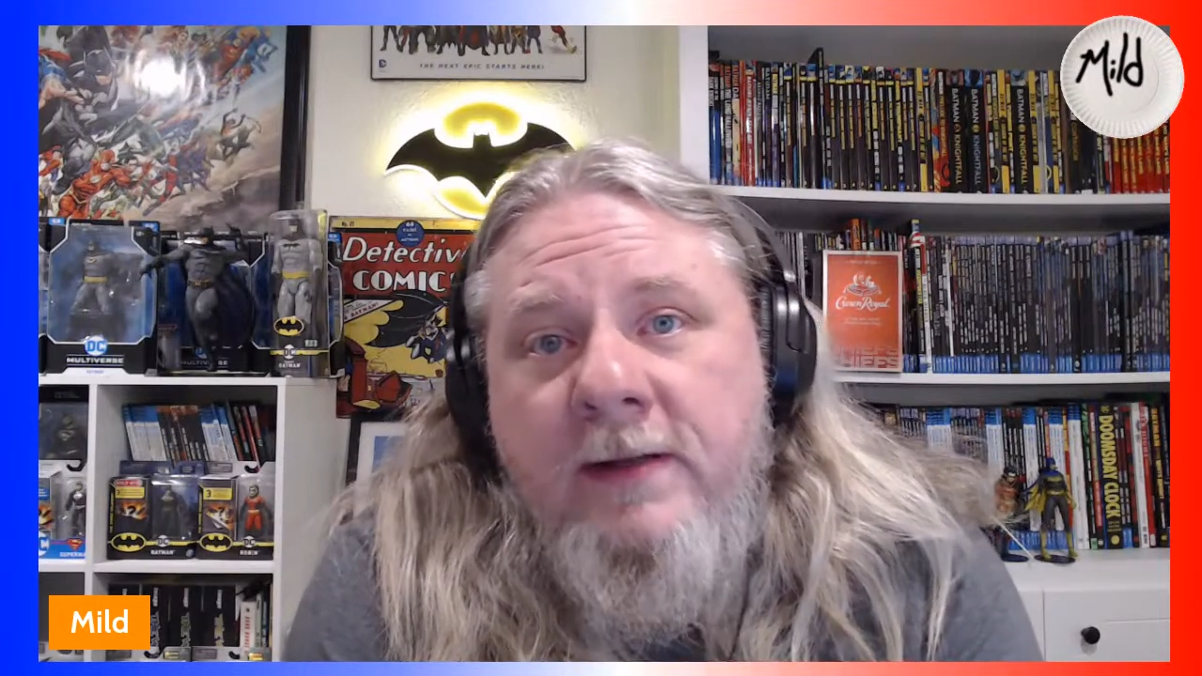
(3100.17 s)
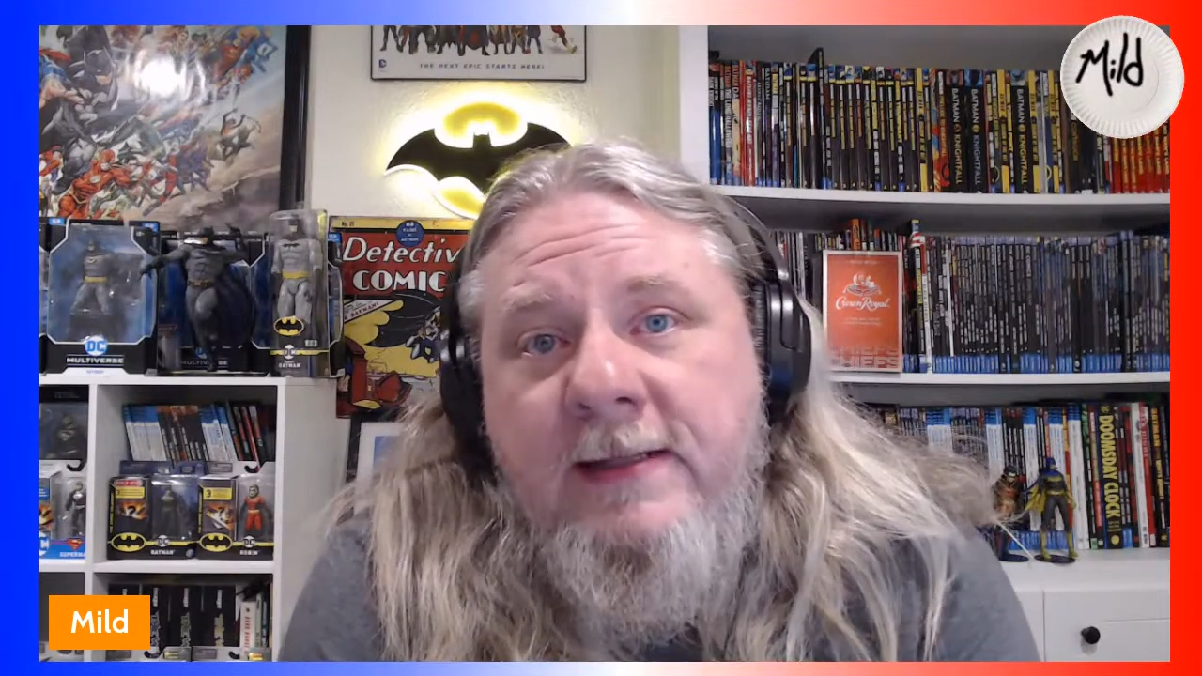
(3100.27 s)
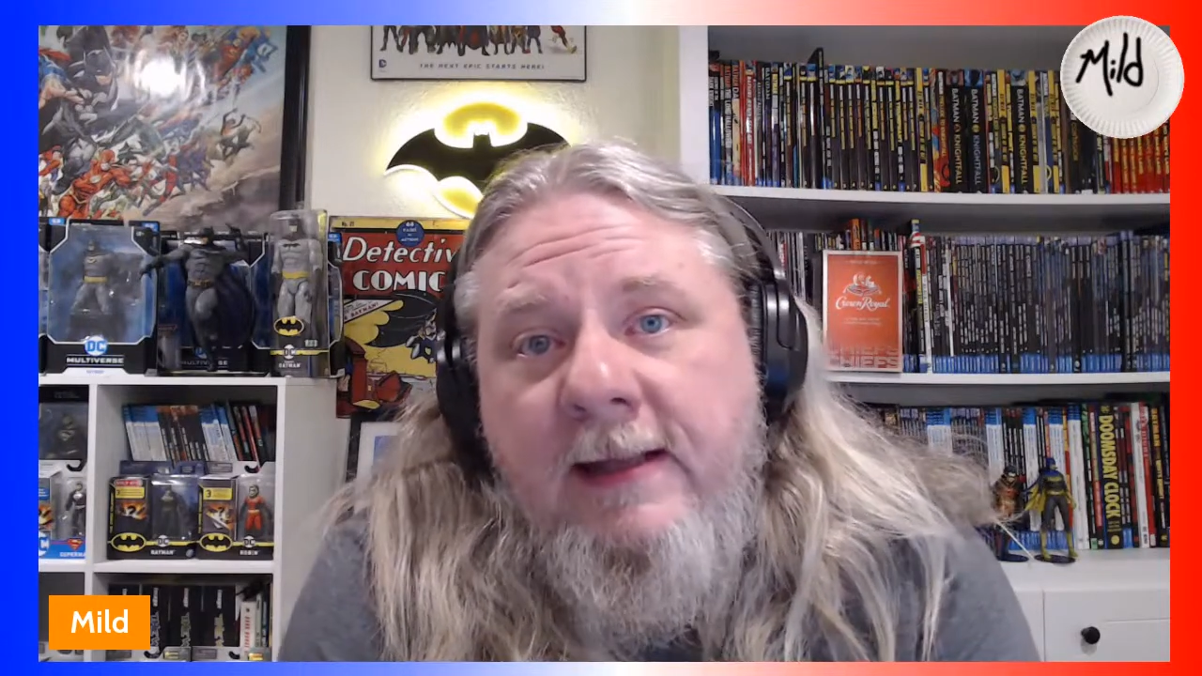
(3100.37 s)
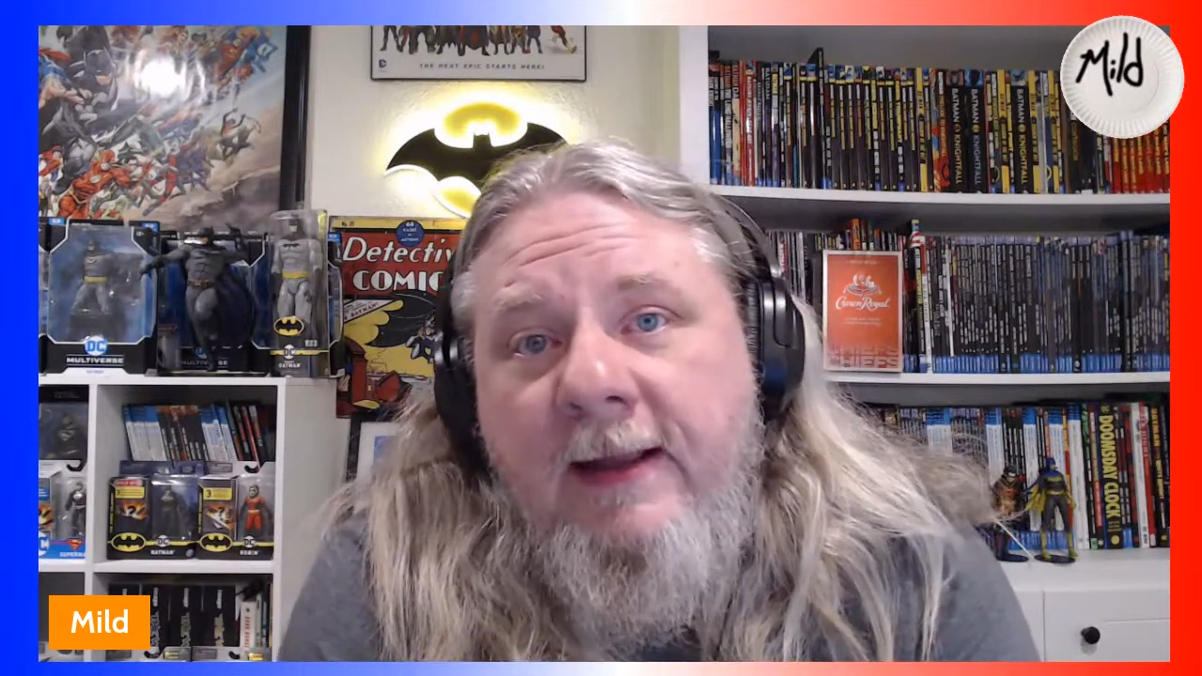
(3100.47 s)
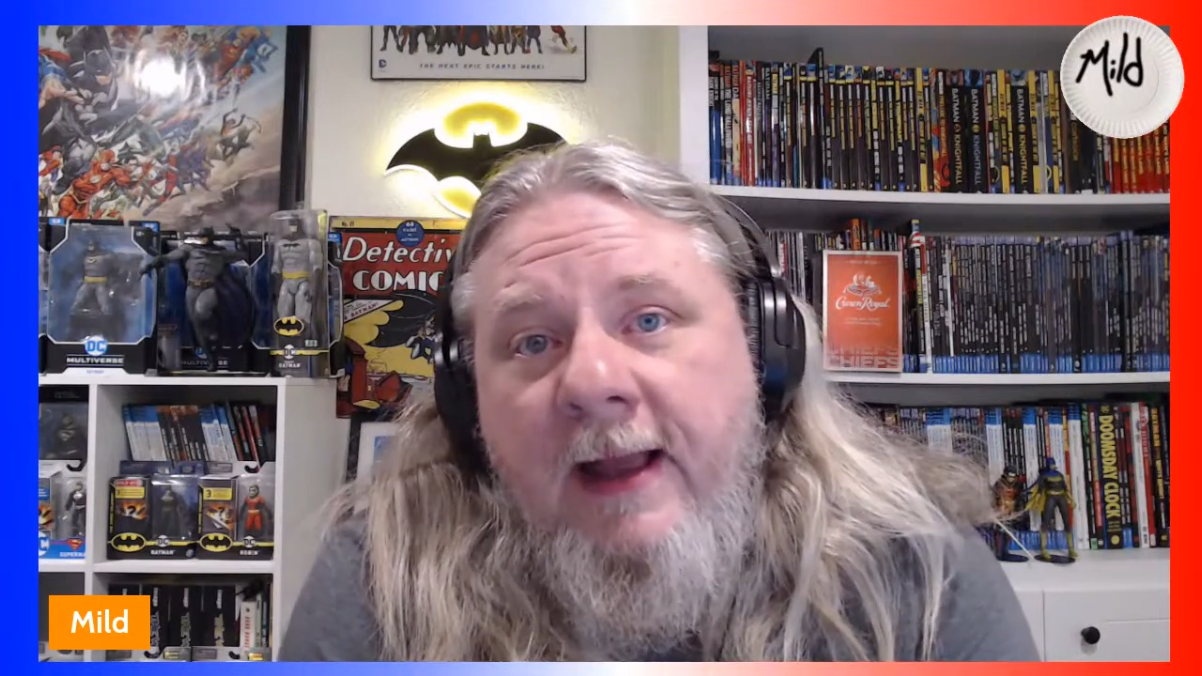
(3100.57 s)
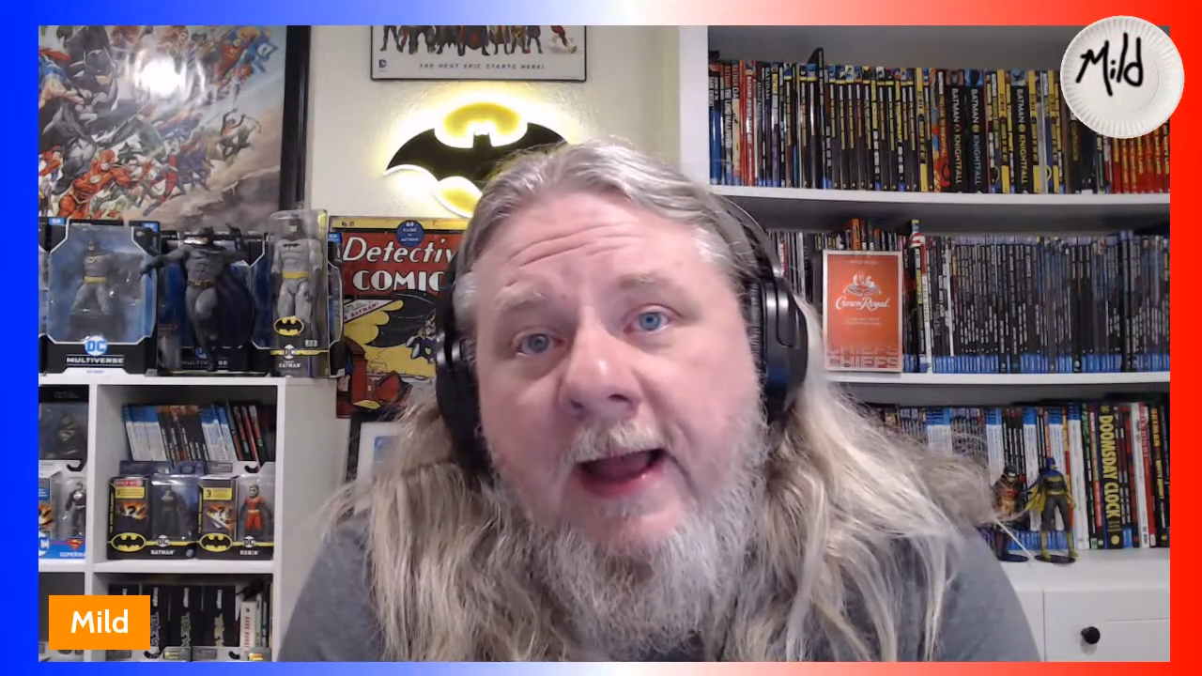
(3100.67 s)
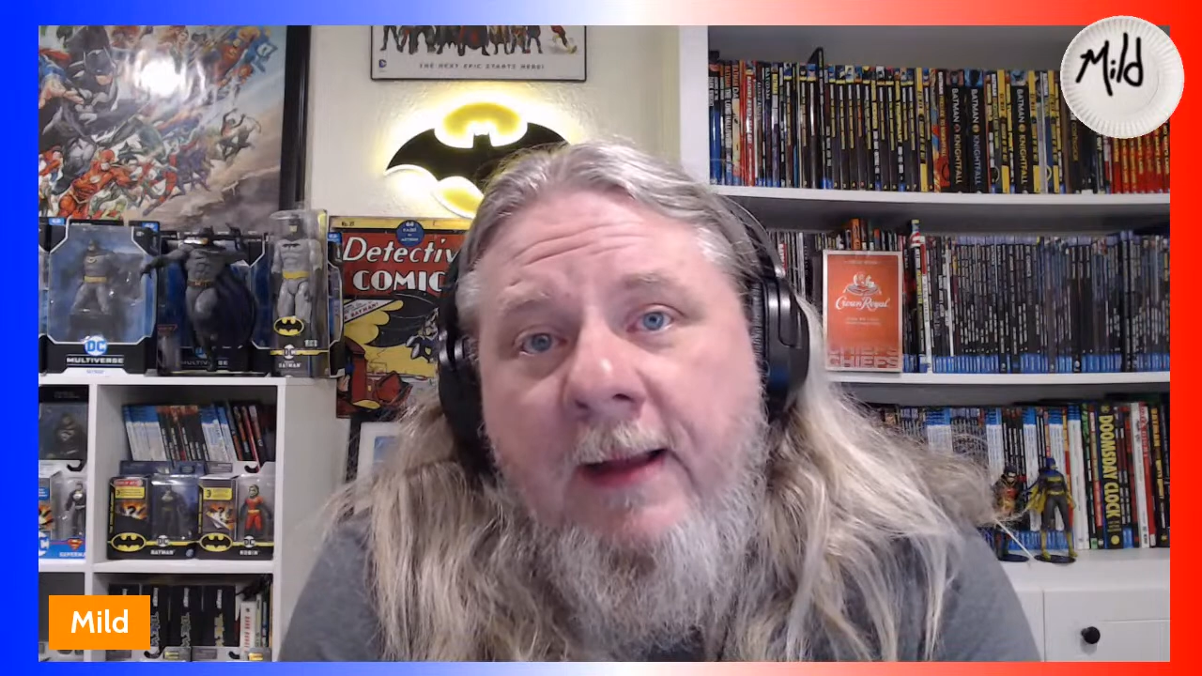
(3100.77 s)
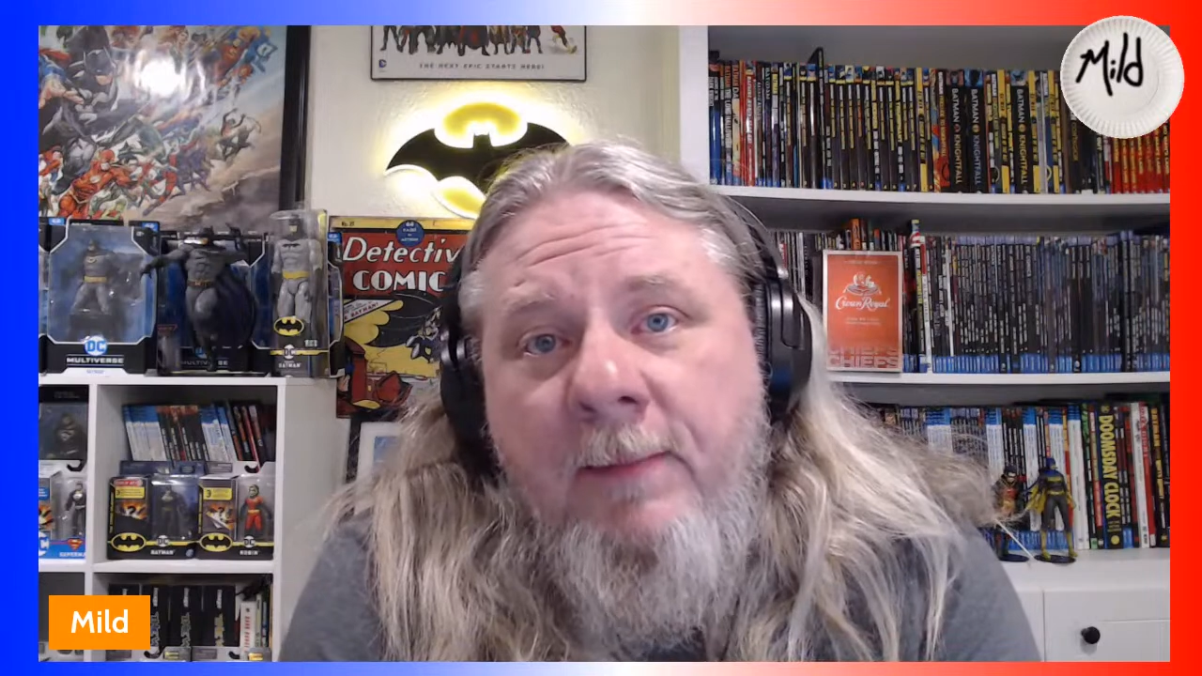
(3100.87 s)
see the guy